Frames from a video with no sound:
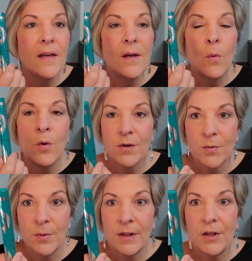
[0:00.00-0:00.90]
Works
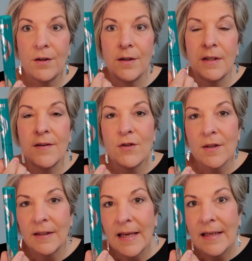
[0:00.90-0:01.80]
really good, gives you
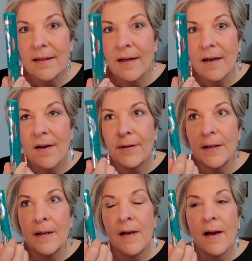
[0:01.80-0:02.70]
the lengthening of
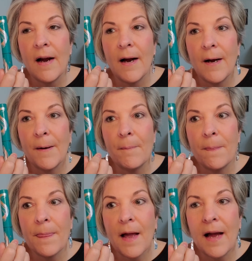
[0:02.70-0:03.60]
it.
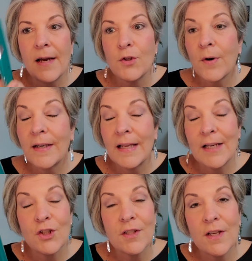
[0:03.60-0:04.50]
I tried
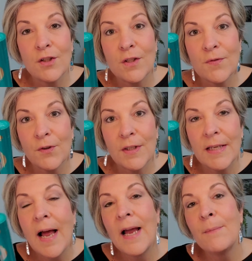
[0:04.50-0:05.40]
lash extensions for a
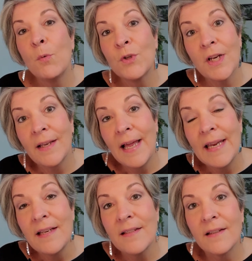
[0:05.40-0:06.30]
time, which I
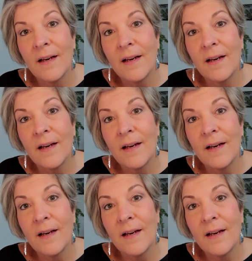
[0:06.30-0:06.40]
liked.